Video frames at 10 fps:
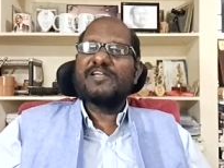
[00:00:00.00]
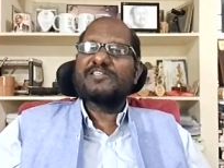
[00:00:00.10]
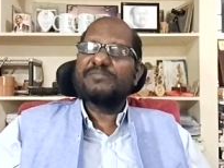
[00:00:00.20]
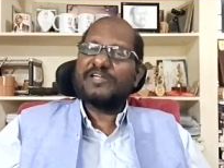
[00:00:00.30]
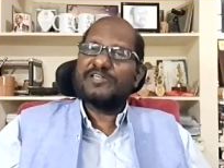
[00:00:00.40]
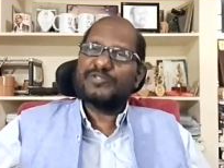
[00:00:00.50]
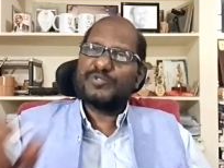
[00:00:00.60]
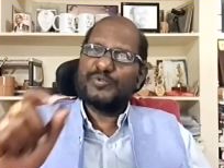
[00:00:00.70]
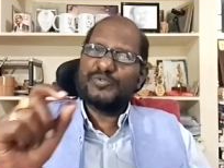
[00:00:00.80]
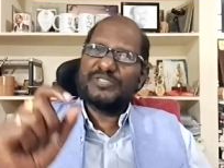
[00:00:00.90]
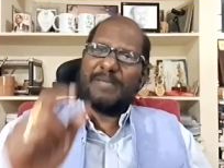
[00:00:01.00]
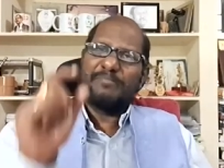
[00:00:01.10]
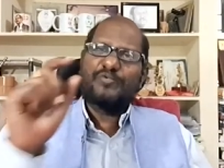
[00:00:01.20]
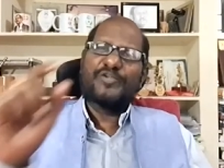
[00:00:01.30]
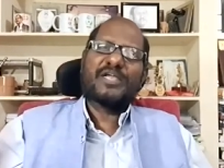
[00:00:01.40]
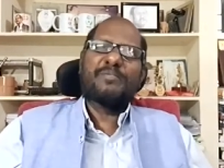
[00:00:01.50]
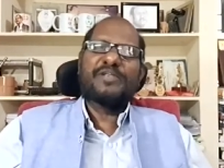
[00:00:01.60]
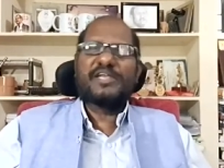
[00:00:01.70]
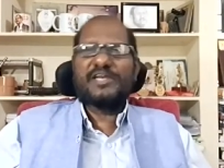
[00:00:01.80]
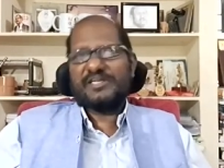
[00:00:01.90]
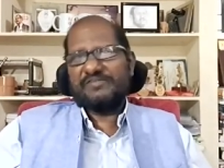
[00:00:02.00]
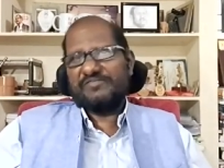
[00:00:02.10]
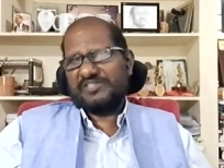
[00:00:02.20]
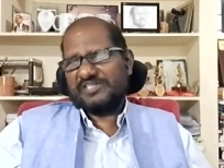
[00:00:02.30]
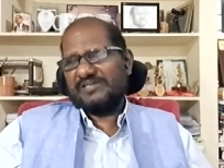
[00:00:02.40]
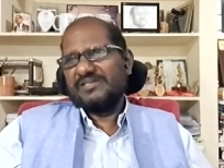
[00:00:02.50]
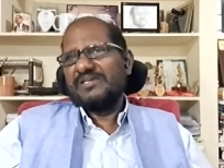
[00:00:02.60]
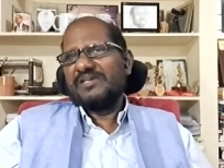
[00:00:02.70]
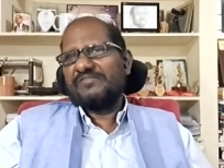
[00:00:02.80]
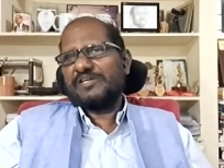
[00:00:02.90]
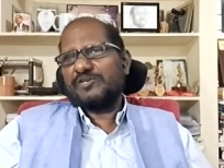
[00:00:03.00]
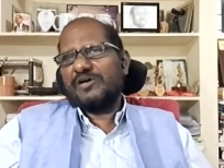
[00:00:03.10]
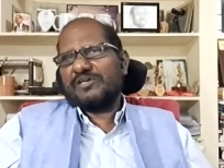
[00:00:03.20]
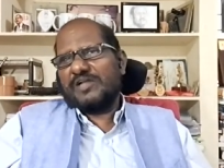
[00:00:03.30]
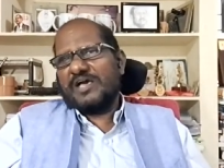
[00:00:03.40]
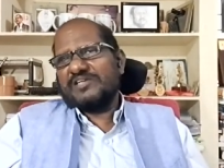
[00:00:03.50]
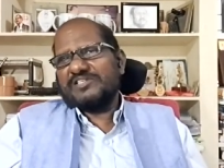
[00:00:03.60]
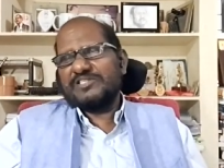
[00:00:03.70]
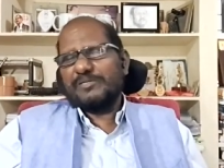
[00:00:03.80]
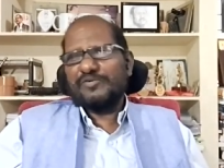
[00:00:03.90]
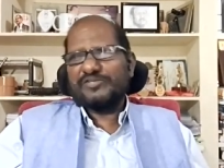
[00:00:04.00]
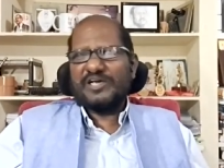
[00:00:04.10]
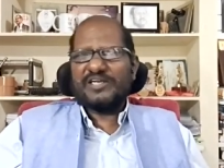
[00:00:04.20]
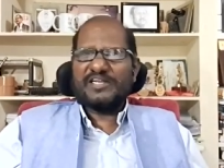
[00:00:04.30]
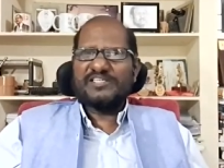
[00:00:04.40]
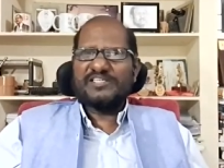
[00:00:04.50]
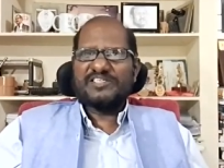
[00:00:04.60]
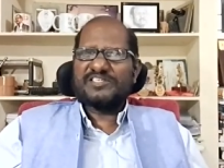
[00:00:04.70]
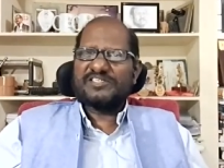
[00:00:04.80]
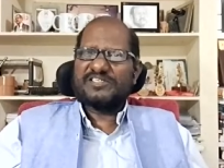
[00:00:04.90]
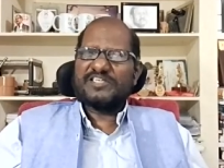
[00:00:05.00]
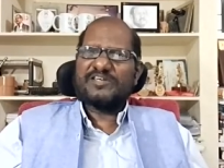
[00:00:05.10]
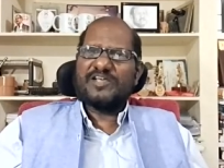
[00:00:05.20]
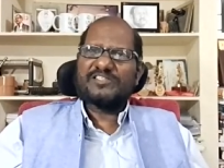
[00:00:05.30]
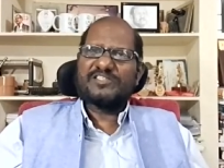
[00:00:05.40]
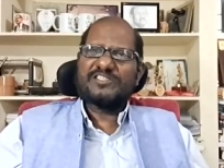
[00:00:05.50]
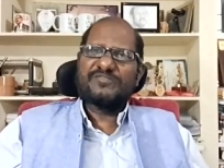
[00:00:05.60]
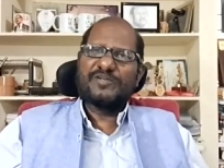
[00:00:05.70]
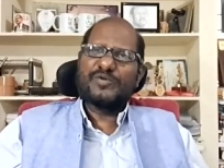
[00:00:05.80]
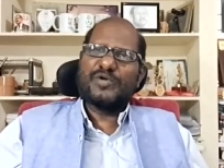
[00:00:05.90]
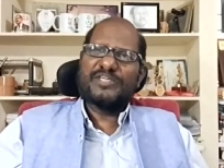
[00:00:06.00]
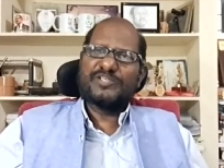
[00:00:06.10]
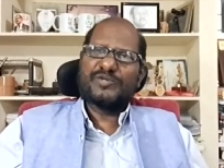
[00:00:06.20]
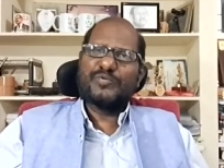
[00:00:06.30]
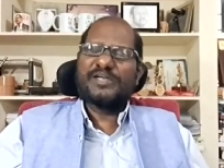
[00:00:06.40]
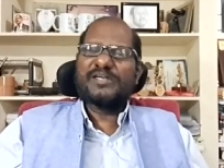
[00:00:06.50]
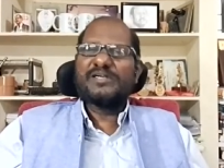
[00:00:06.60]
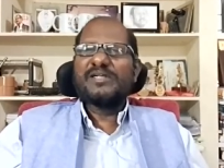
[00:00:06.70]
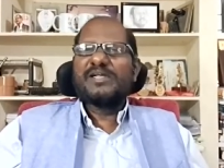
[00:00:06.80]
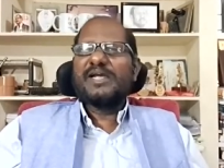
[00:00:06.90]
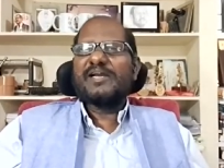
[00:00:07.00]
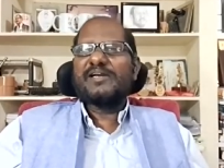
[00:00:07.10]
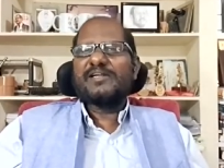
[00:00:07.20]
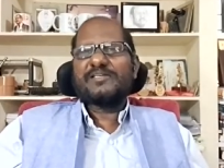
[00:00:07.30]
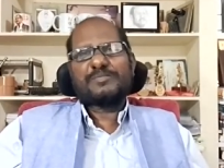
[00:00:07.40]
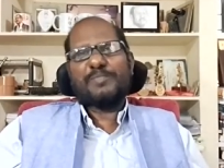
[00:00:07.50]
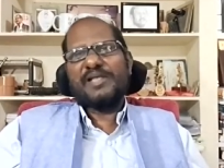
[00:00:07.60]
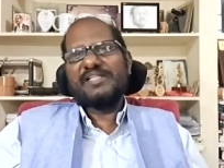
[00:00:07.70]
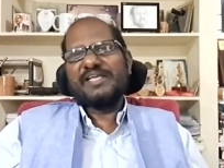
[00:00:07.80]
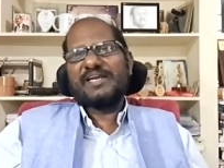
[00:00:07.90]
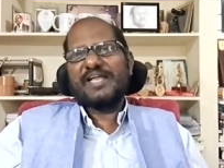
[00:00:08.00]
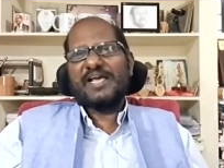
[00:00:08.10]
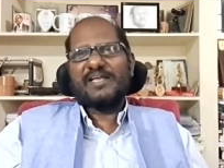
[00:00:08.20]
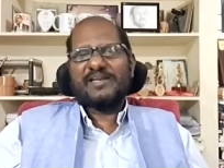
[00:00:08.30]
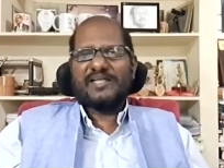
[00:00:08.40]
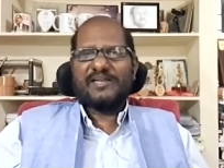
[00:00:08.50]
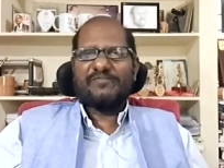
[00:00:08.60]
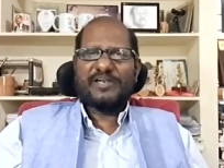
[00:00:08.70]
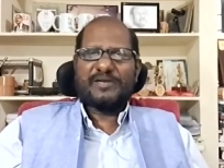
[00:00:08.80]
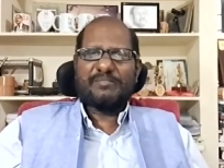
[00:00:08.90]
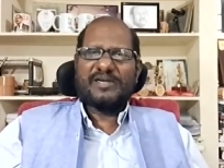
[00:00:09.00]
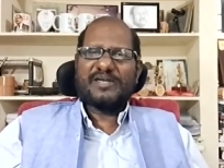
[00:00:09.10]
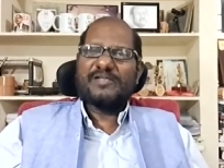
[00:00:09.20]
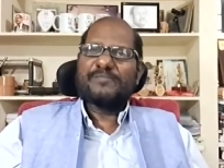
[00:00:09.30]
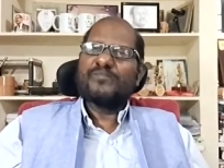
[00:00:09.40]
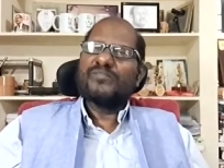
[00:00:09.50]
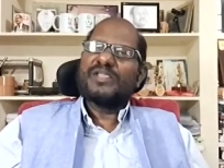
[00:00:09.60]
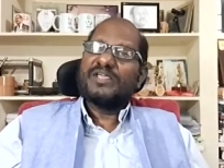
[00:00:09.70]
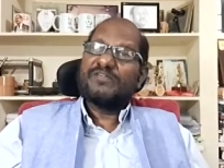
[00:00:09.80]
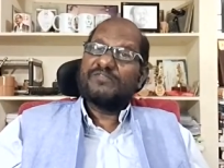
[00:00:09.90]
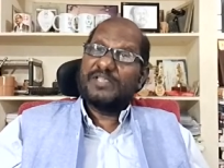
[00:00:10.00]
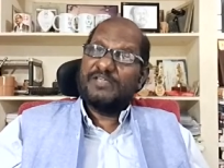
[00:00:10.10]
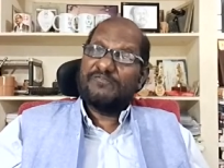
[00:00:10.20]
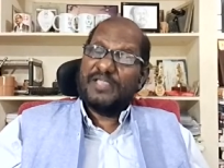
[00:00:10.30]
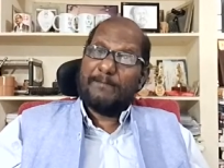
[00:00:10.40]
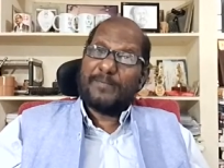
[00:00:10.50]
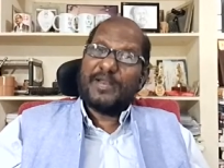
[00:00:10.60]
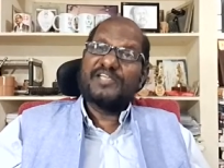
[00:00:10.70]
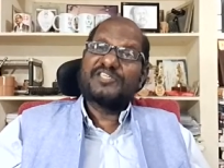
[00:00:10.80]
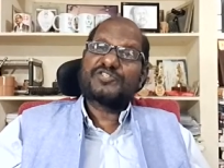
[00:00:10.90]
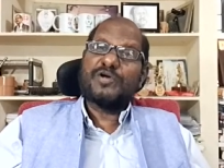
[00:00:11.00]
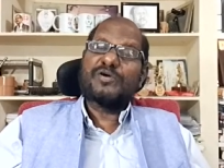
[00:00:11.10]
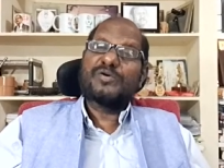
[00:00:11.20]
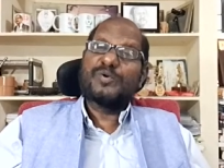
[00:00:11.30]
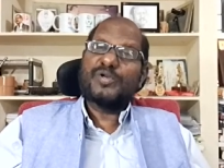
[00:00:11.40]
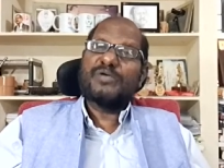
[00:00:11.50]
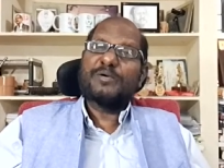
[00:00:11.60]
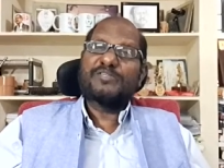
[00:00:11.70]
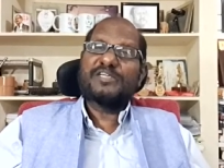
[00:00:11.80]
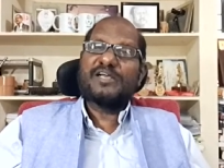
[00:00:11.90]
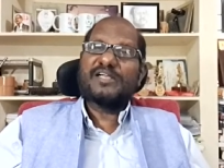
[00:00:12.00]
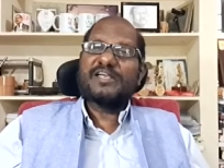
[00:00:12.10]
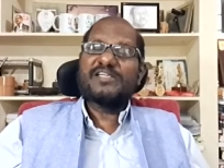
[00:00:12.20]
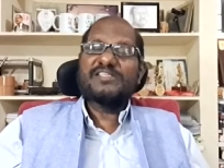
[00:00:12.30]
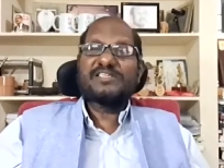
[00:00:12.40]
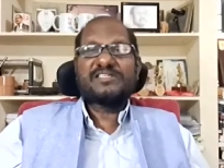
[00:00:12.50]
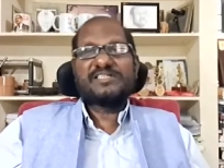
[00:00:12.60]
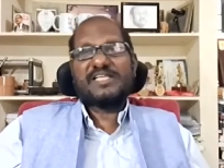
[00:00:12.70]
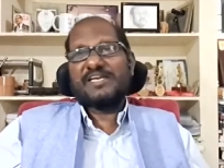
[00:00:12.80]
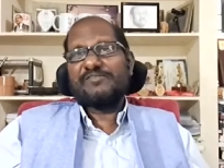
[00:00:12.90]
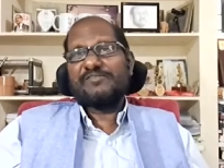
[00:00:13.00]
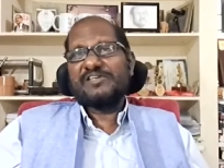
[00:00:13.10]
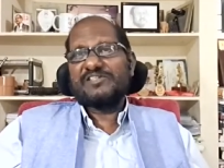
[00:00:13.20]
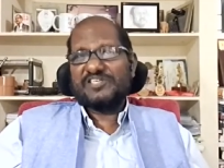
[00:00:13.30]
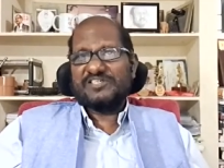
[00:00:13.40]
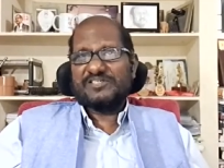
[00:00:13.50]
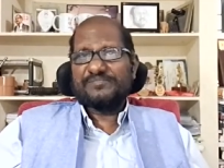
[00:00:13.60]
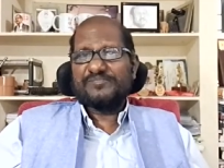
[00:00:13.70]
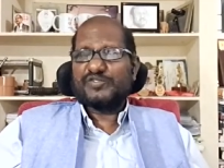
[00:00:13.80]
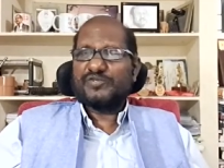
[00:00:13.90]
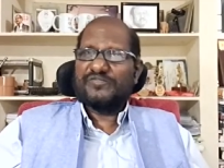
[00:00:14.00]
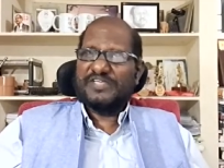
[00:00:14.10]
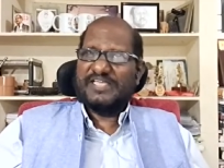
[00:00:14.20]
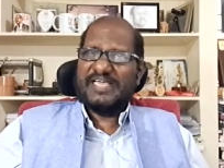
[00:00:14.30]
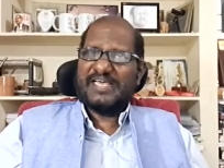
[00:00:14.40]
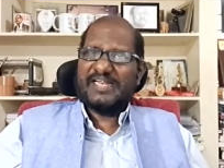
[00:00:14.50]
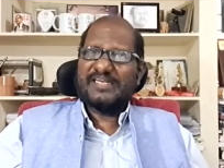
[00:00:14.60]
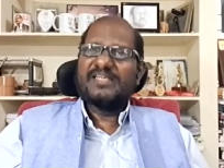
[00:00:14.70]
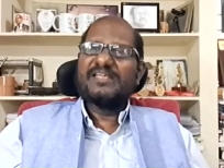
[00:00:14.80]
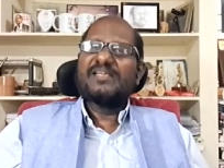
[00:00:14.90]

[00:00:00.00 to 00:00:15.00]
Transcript: relations, because through them we communicate everything. If they talk nonsense about the organization, that nonsense will go as a rumor and spoil the entire environment. If employees talk good about the organization, then it will cherish. So here,